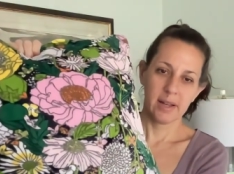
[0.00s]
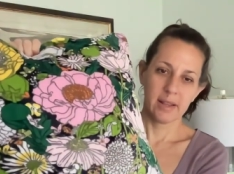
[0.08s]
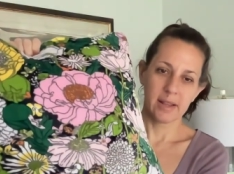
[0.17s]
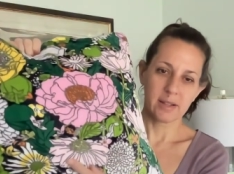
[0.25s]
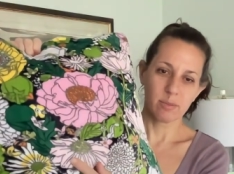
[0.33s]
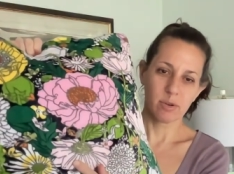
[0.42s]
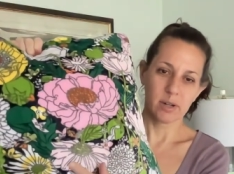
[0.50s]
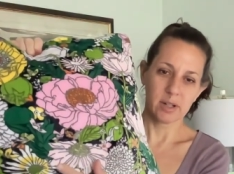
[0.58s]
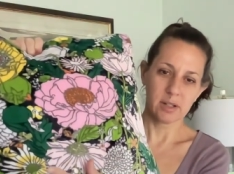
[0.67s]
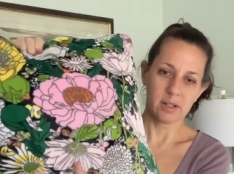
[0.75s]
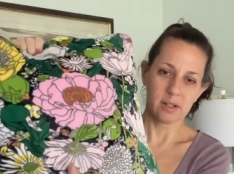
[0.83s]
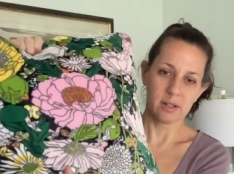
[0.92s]
That's pretty
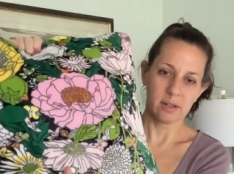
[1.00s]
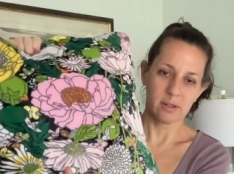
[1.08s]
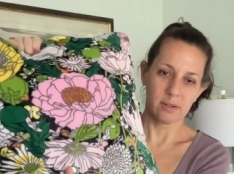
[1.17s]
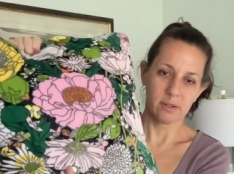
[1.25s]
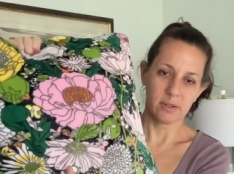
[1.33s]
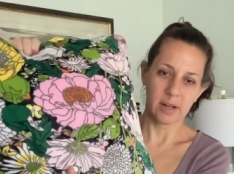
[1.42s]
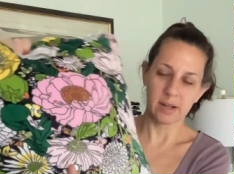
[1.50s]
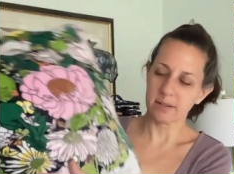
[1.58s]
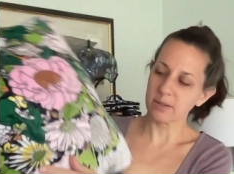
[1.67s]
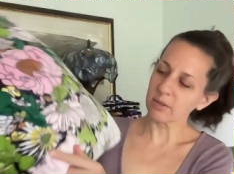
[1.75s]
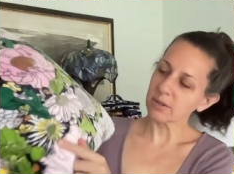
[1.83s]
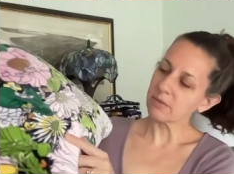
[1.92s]
too. That
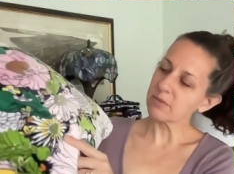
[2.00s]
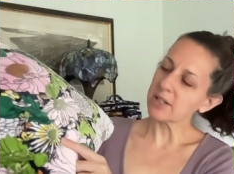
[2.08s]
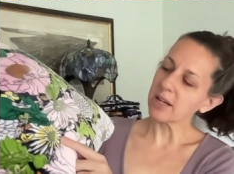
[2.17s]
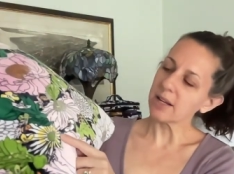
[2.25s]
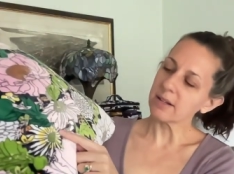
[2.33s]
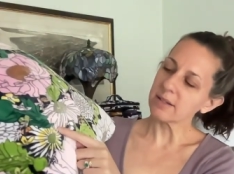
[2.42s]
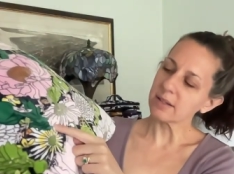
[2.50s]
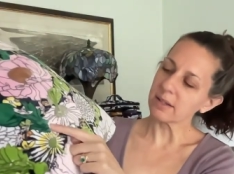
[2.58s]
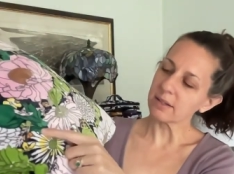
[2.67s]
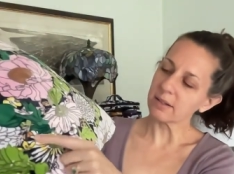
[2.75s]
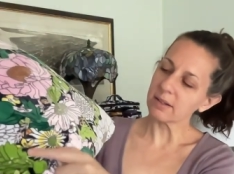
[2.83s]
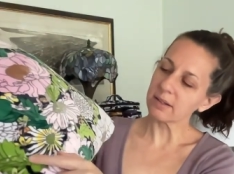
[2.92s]
sort of daisy
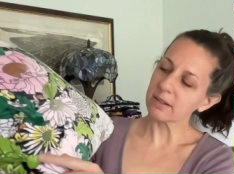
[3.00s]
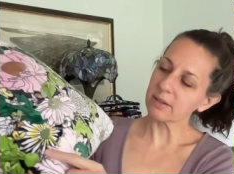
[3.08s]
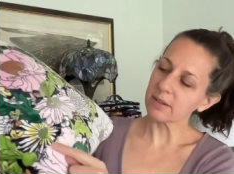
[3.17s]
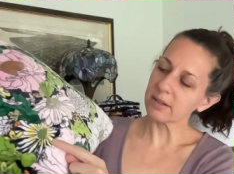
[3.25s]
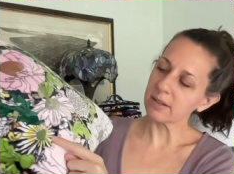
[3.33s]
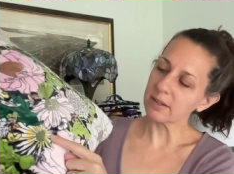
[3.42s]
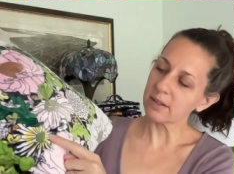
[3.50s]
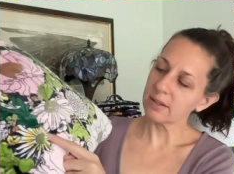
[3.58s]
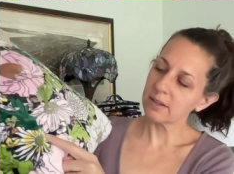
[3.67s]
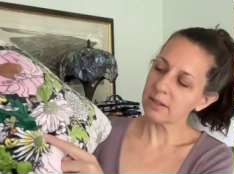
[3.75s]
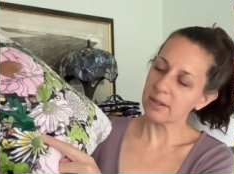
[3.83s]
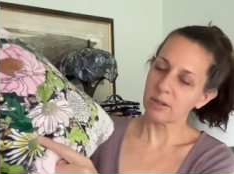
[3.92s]
look with the,
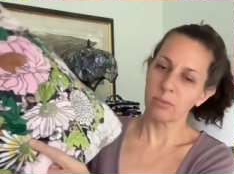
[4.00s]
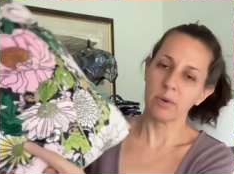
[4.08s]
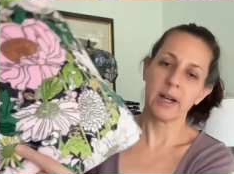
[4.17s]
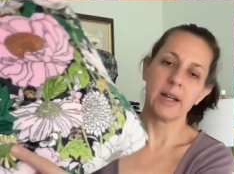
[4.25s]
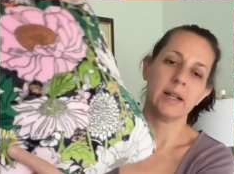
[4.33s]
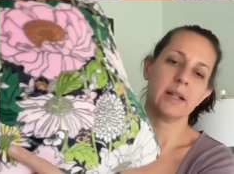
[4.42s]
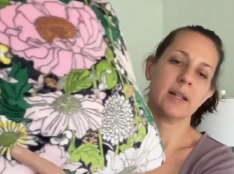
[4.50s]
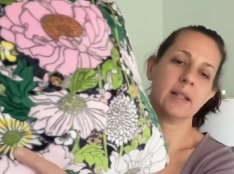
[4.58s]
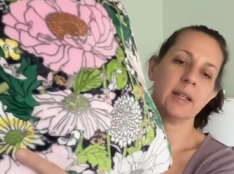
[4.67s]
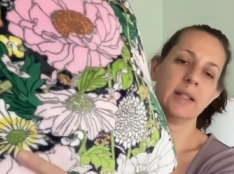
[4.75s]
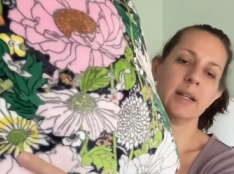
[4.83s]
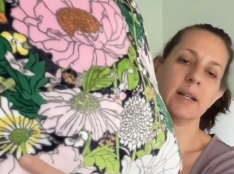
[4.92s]
the white and
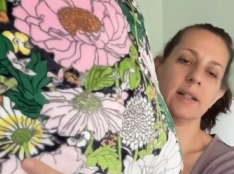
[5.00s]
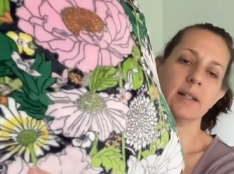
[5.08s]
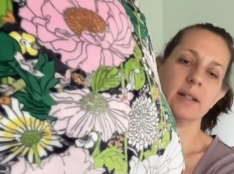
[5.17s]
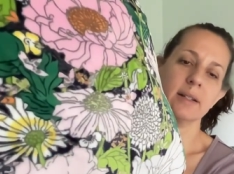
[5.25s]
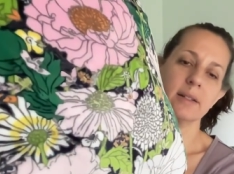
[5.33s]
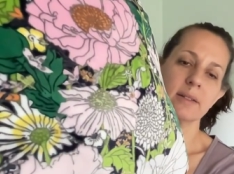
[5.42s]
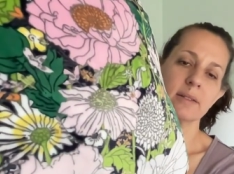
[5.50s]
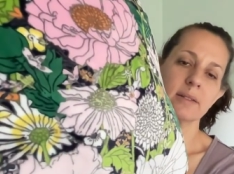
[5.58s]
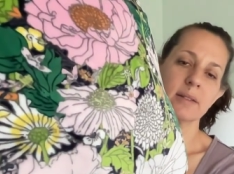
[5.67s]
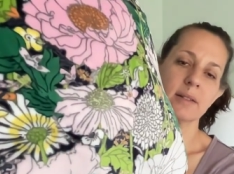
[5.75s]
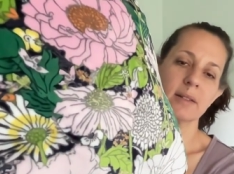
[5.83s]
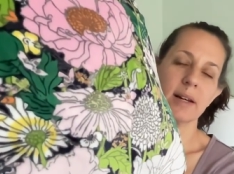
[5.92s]
the yellow.
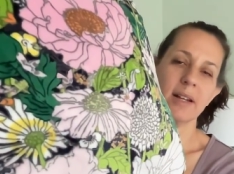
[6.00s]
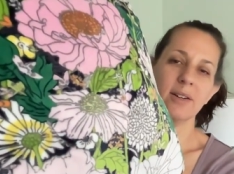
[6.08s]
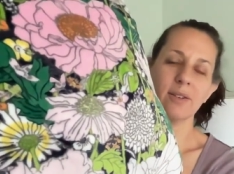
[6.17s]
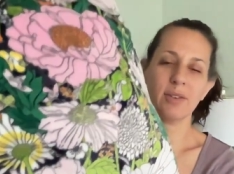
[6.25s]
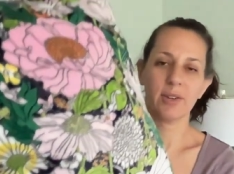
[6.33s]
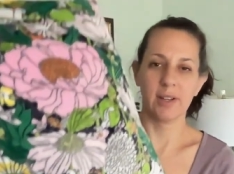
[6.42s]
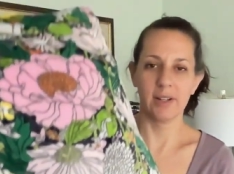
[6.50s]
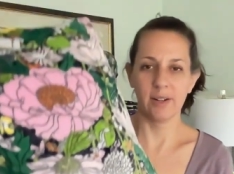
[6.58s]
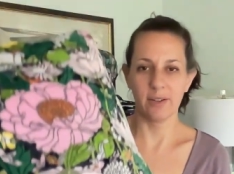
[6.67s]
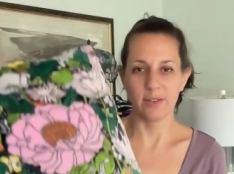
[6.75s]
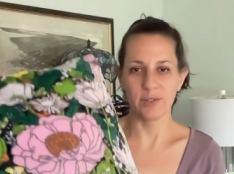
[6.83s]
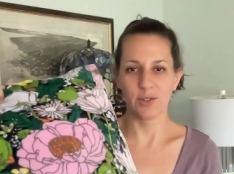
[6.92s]
I don't know if you can
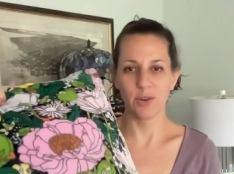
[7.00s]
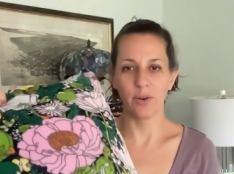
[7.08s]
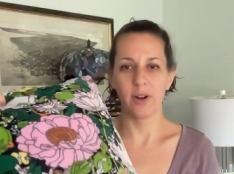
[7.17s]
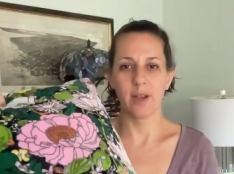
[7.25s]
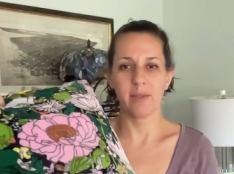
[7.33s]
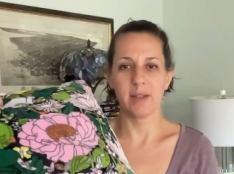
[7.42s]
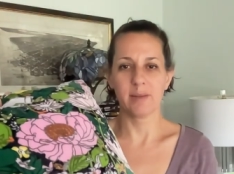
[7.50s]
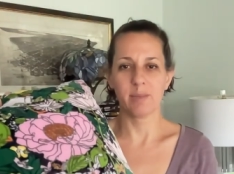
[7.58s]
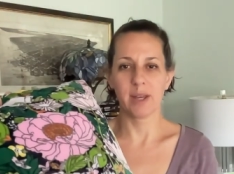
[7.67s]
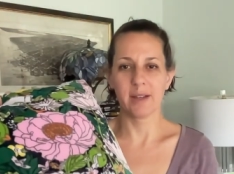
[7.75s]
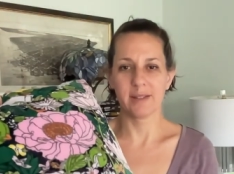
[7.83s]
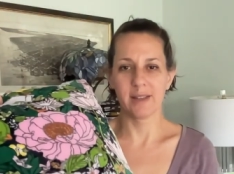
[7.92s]
hear the snoring. That's
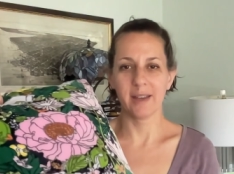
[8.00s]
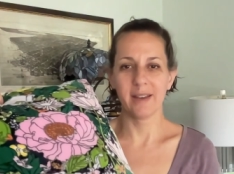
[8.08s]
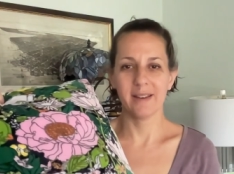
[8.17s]
Pixie.